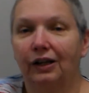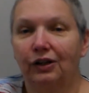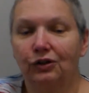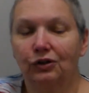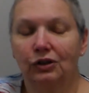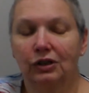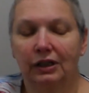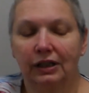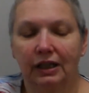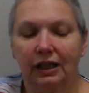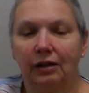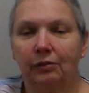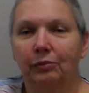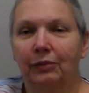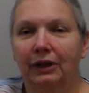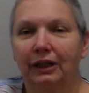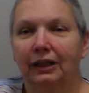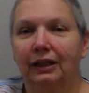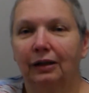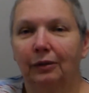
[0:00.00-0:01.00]
usually
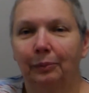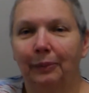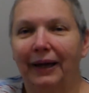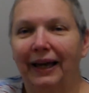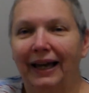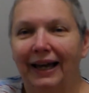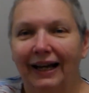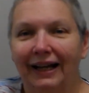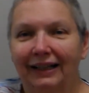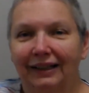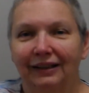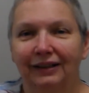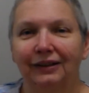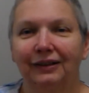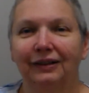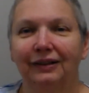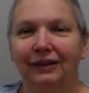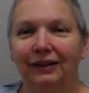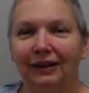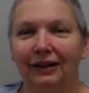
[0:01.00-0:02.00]
keep my little
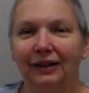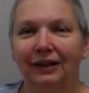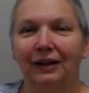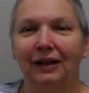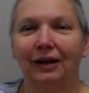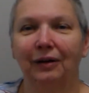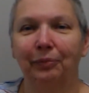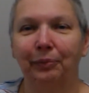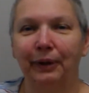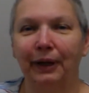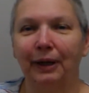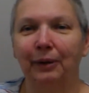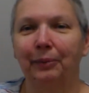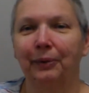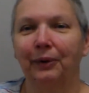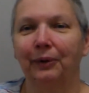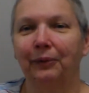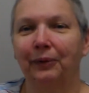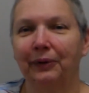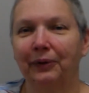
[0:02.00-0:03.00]
pad of
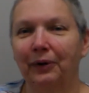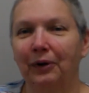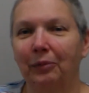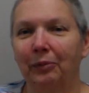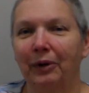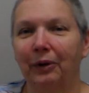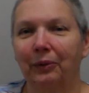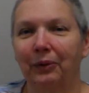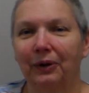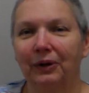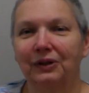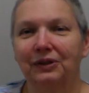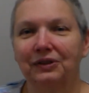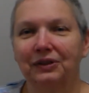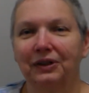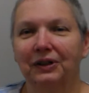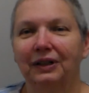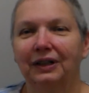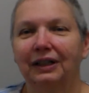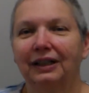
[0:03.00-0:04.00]
paper with all my
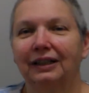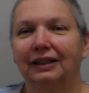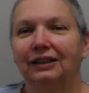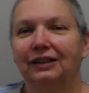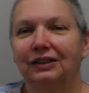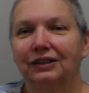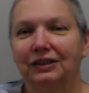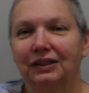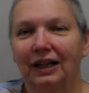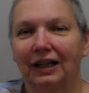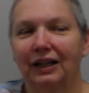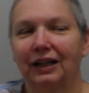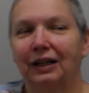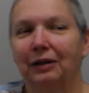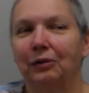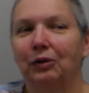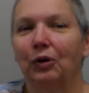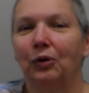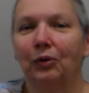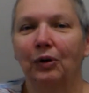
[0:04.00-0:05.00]
words on it, and I
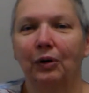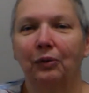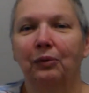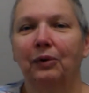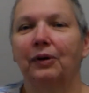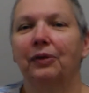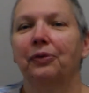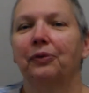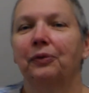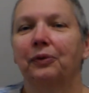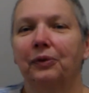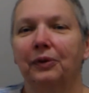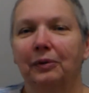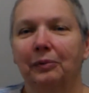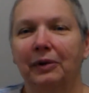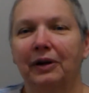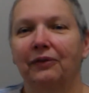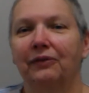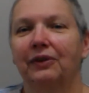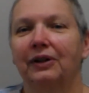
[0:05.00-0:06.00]
run through
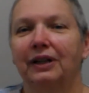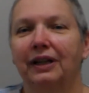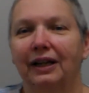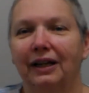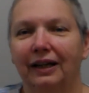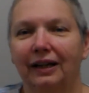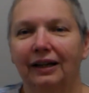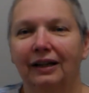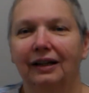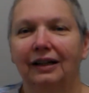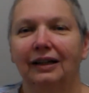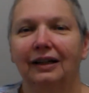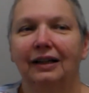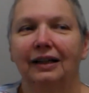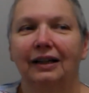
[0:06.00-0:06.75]
them every day.